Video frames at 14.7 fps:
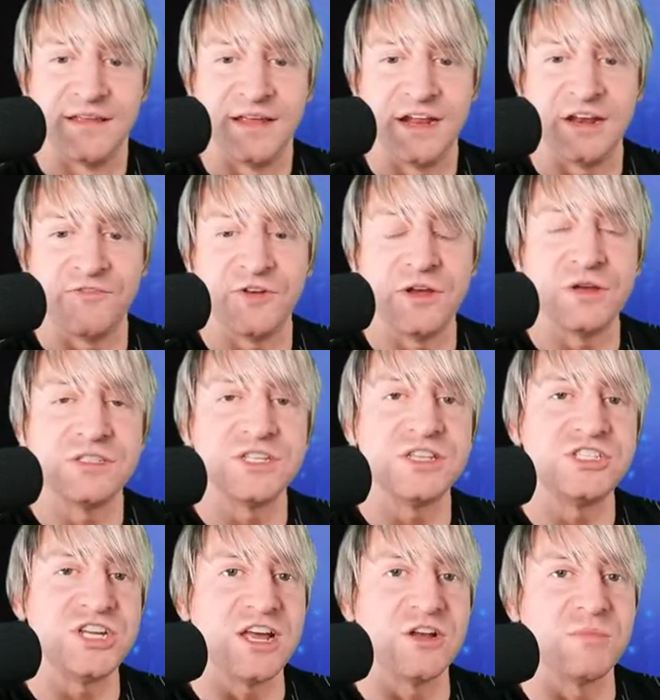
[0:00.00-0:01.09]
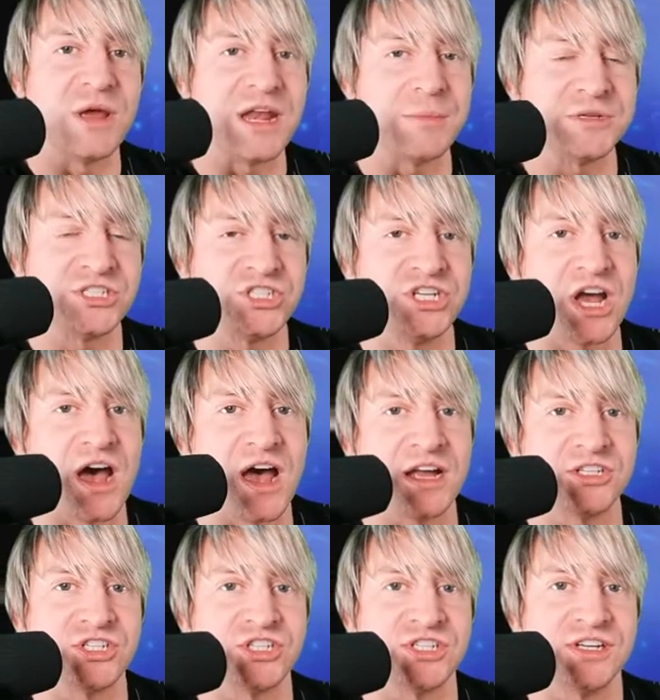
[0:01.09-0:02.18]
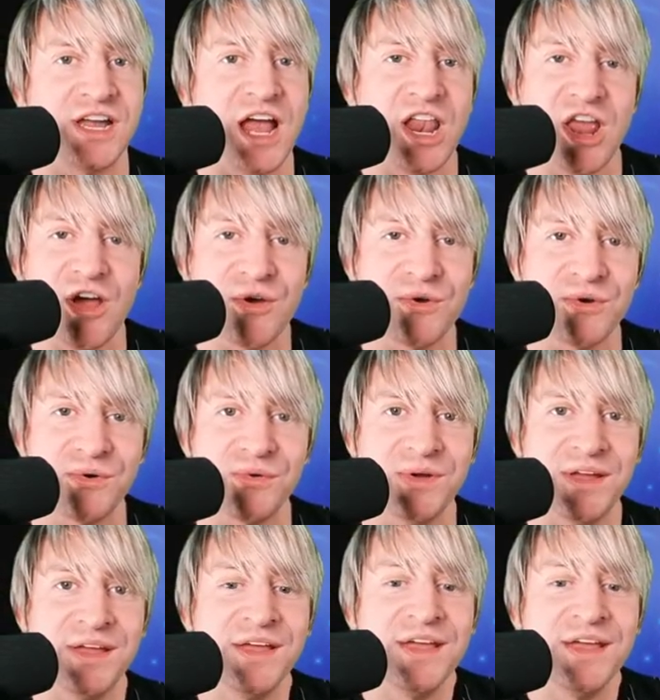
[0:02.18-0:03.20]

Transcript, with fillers: And if you're new to the channel, my name is Josh. Hello.